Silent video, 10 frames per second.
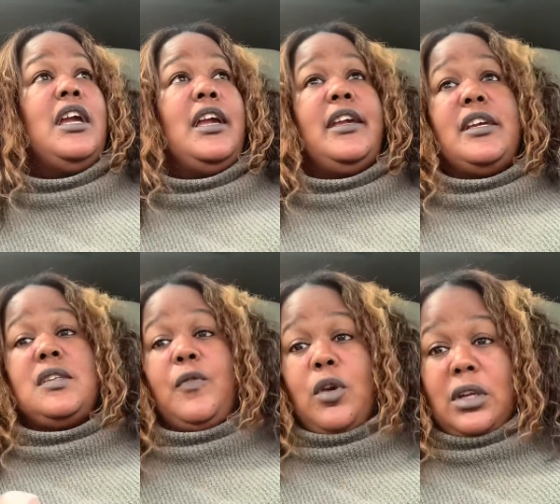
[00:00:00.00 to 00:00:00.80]
it gets
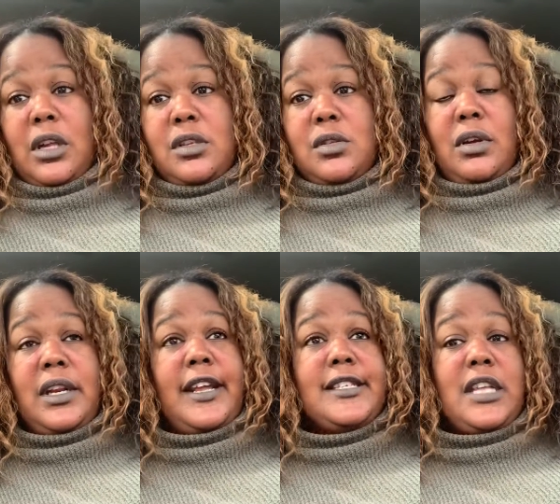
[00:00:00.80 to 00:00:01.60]
foreclosed on
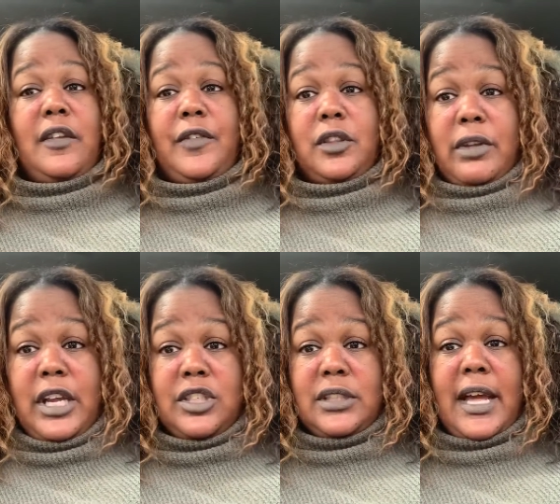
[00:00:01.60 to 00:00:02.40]
and they sell it for
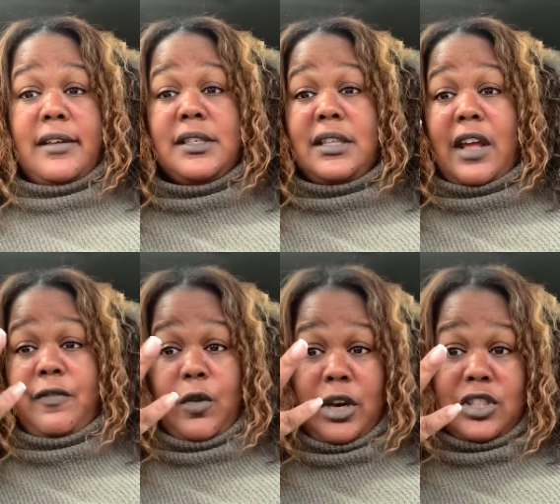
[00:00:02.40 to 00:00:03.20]
300000
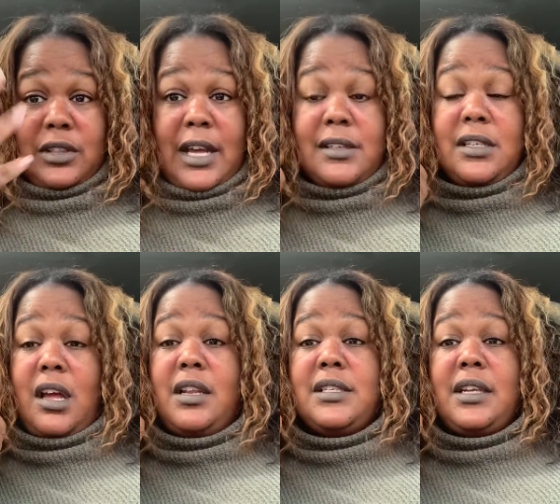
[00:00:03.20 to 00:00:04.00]
that
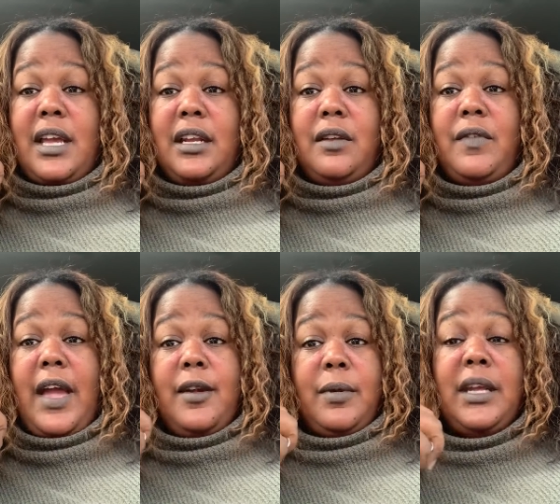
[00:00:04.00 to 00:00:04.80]
$400000 in negative
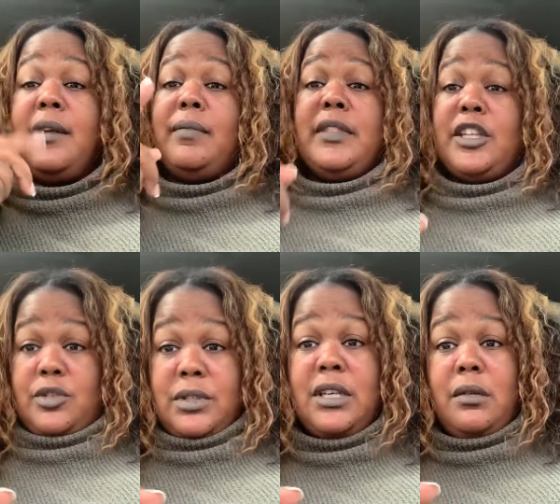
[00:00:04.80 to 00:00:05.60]
equity that
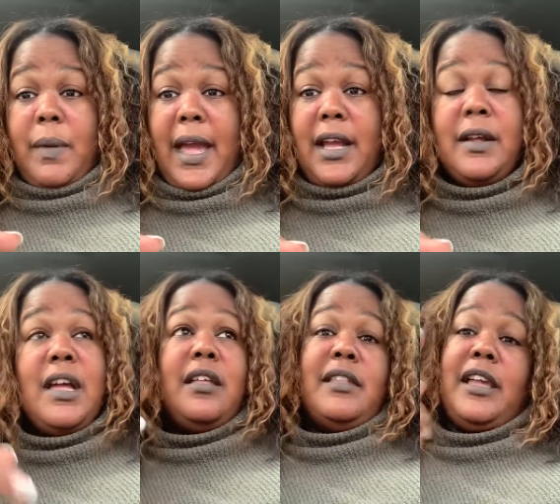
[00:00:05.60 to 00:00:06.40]
you didn't pay
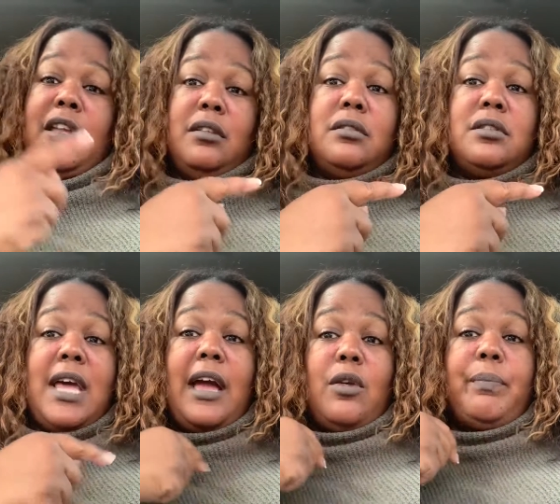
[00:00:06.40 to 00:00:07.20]
they can
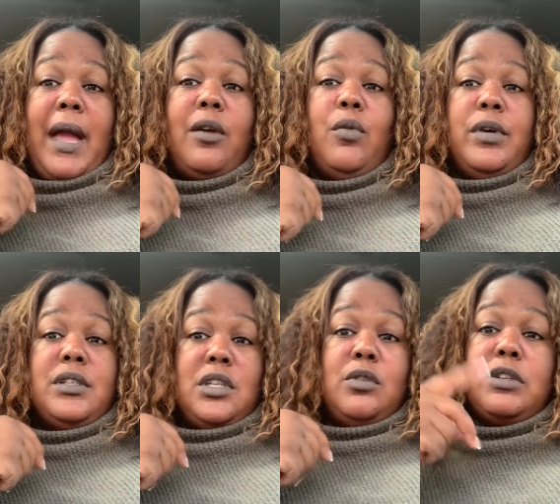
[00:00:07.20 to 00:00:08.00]
tack back on
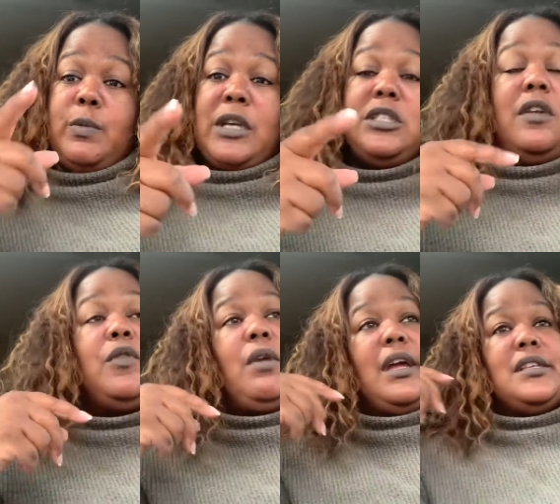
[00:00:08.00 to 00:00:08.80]
to you especially if
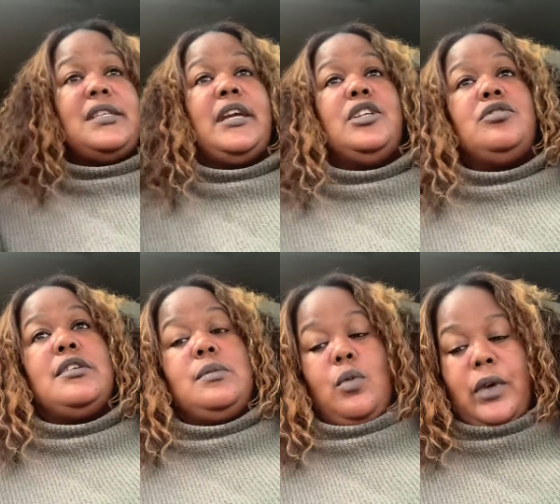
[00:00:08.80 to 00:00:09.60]
you had a second
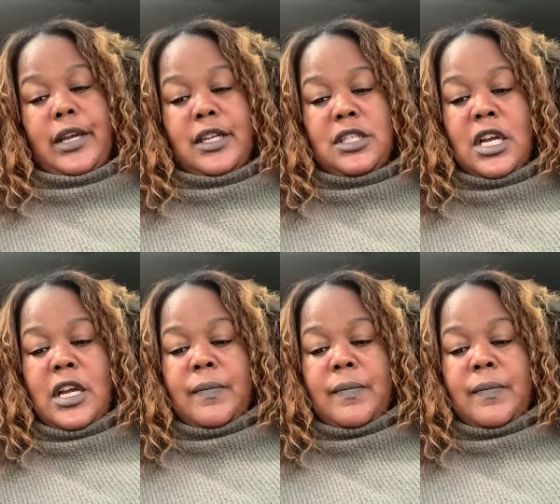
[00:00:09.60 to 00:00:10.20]
trust mortgage